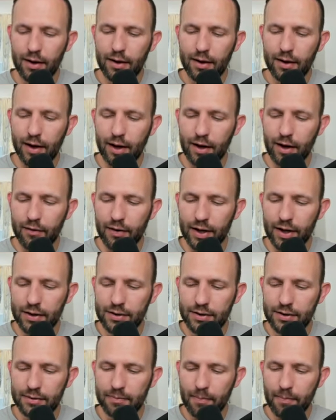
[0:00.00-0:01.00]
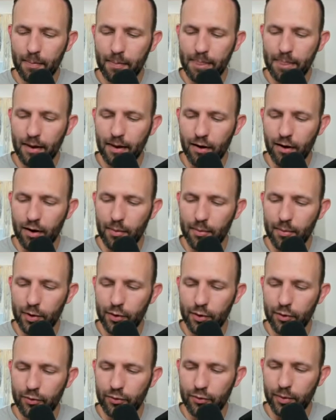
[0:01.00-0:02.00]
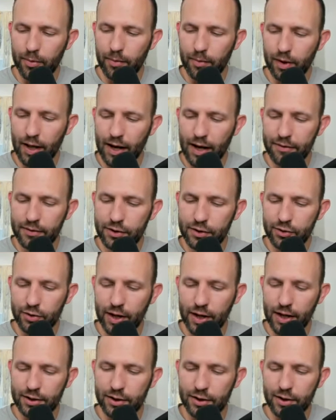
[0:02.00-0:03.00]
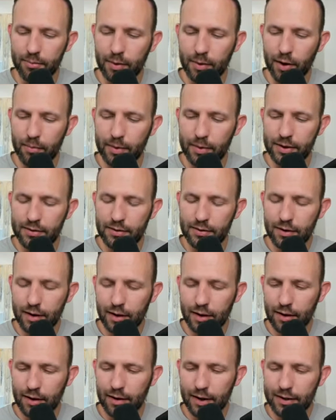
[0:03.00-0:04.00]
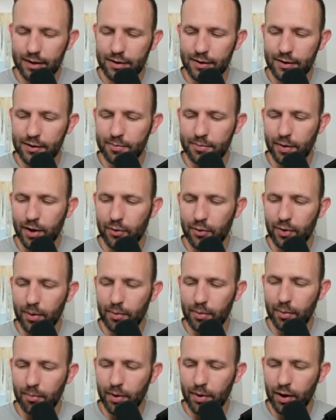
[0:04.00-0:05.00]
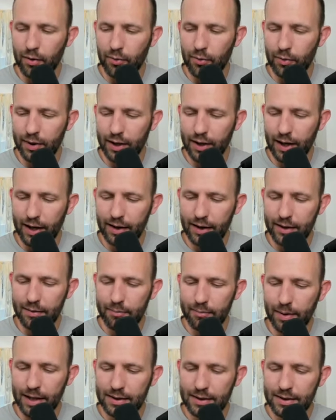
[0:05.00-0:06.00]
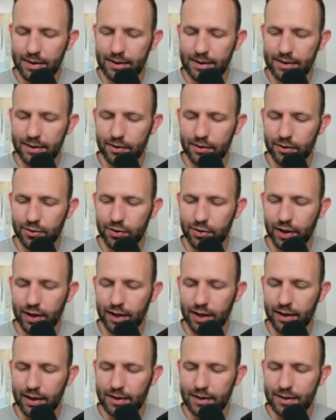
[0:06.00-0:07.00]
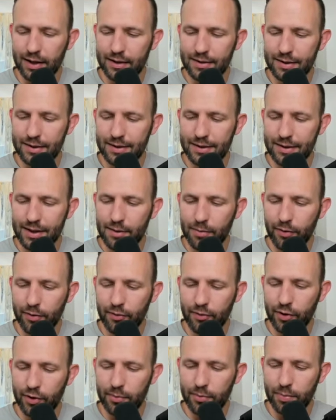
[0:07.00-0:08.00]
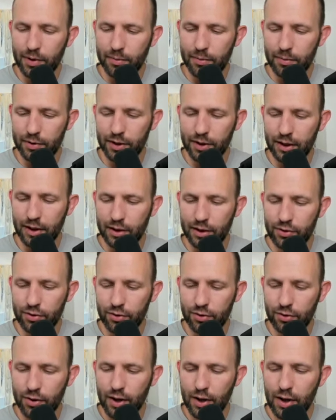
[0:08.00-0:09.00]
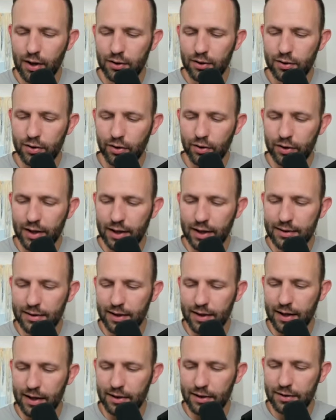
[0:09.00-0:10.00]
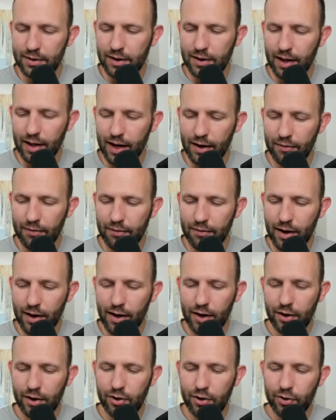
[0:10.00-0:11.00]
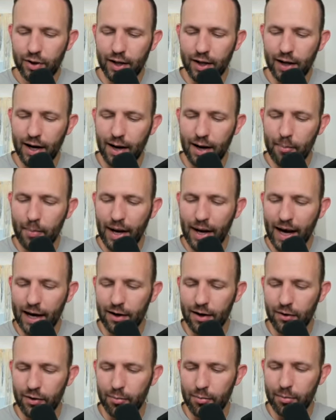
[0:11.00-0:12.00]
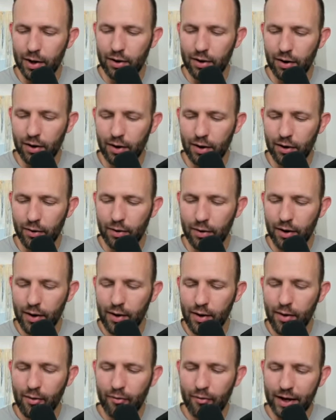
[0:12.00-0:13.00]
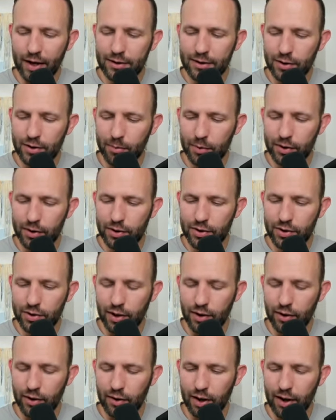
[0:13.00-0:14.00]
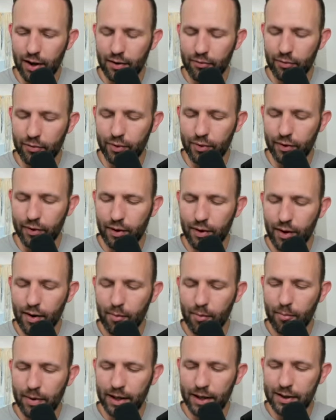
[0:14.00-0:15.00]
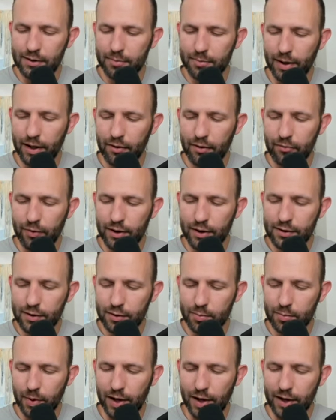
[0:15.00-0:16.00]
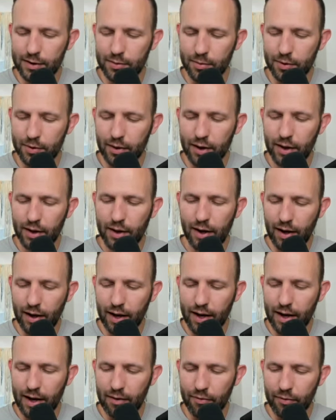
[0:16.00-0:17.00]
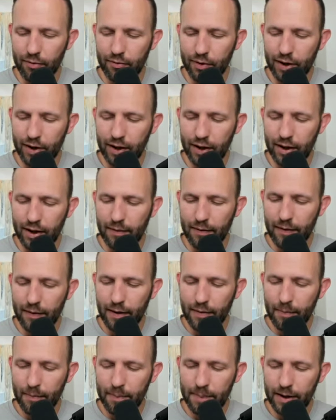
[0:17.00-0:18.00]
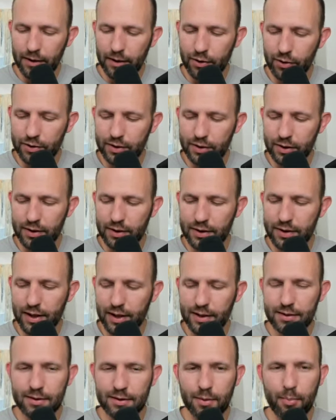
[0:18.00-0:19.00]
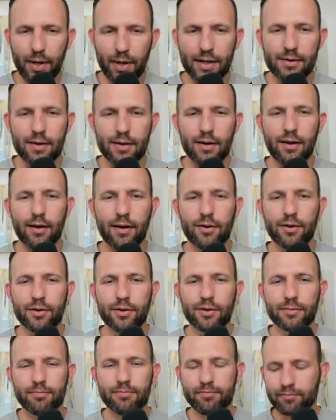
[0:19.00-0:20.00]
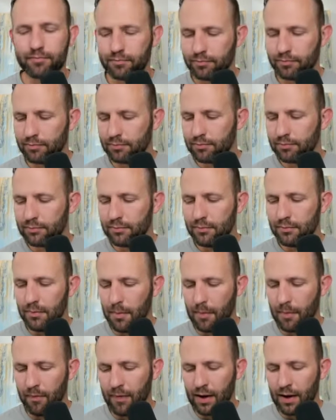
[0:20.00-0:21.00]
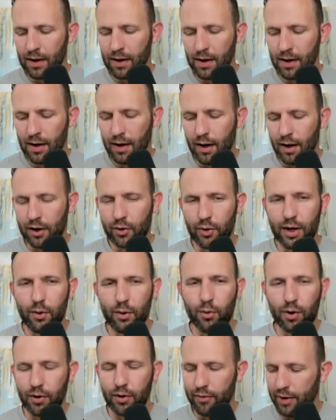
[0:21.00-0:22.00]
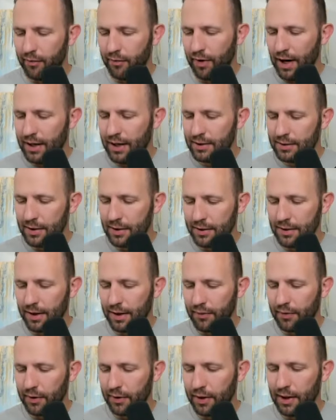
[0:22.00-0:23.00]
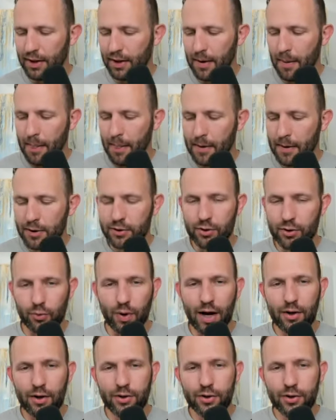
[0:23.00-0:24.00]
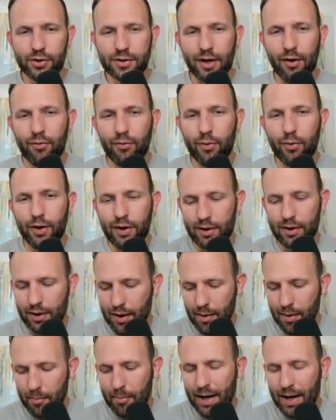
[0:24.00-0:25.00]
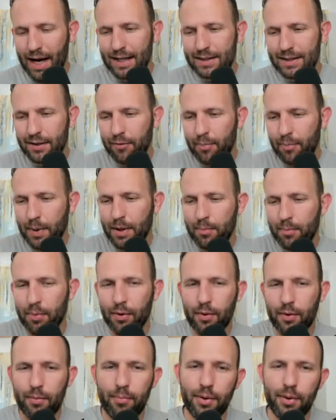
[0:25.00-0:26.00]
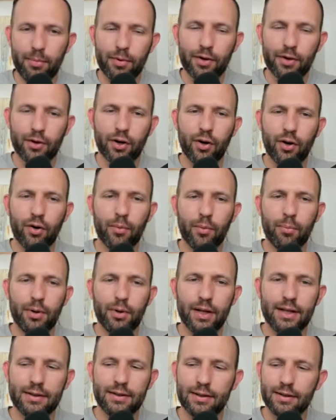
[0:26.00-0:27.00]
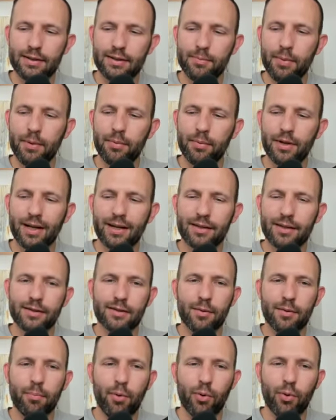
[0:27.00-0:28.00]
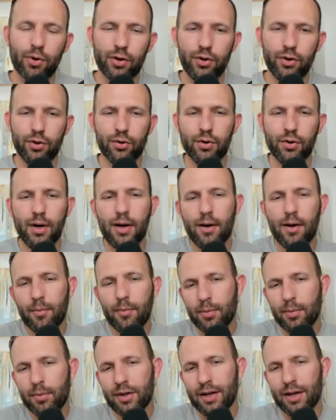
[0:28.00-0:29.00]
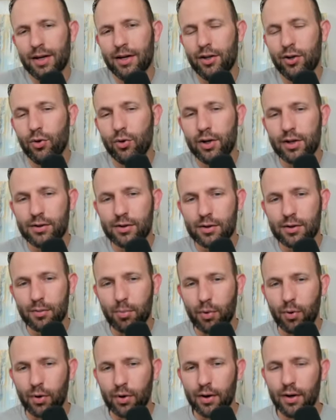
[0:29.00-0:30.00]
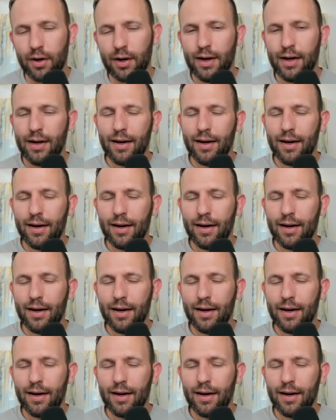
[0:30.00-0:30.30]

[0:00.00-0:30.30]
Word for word: None of us are immune from life's tragic moments. Like the small rubber boat we had in basic SEAL training, it takes a team of good people to get you to your destination in life. You cannot paddle the boat alone. Find someone to share your life with, make as many friends as possible, and never forget that your success depends on others. A great word of advice to definitely surround yourself with positive people, people that are going places, people that can support you, people that can you can support.